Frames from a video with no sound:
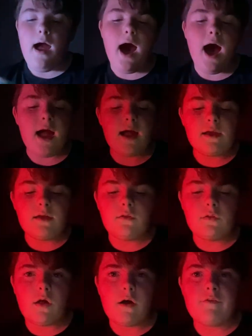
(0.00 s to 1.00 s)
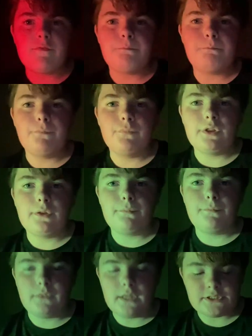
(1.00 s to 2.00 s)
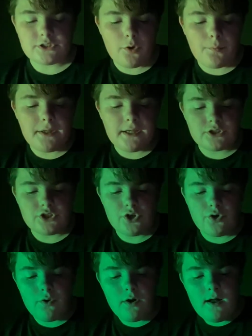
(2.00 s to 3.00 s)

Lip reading: I love Let's Go Pikachu.